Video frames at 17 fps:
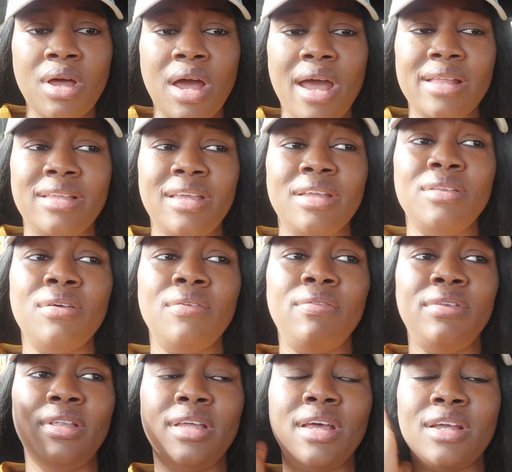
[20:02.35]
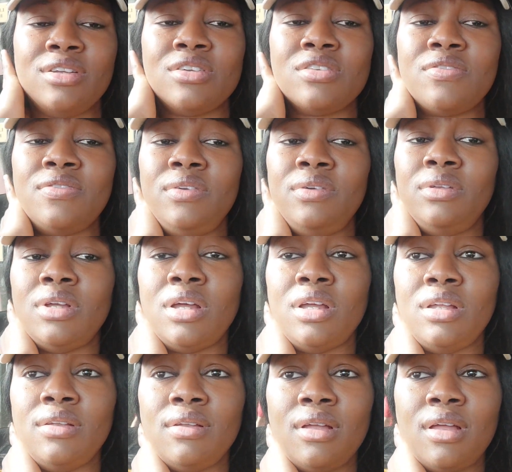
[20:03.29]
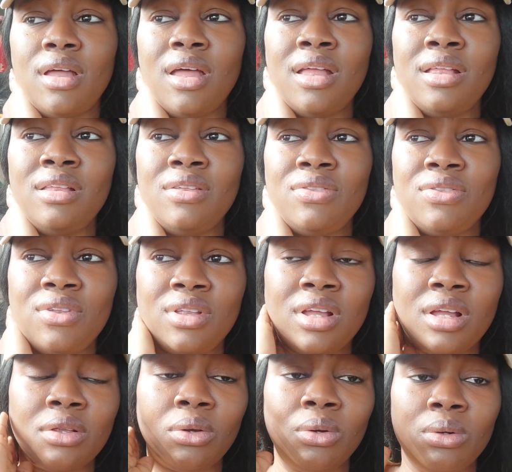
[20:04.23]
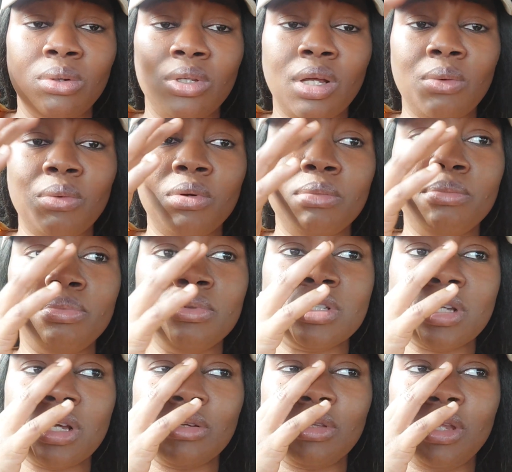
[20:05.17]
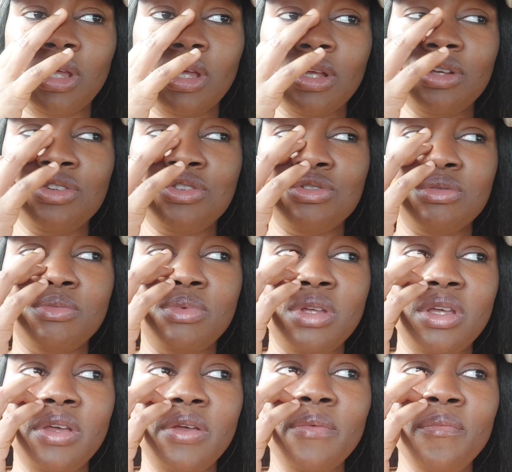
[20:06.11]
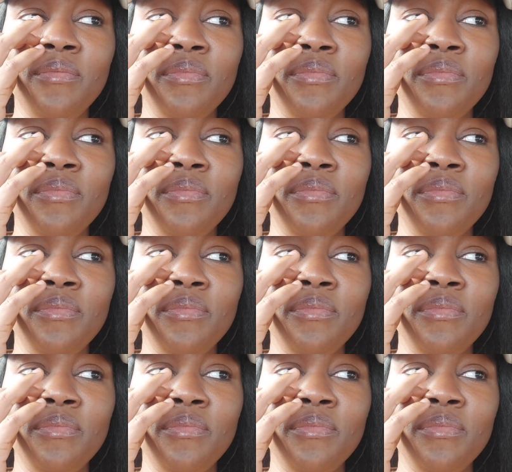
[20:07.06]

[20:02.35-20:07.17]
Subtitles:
At the end of the day, I just feel that anything at all that one puts out there should be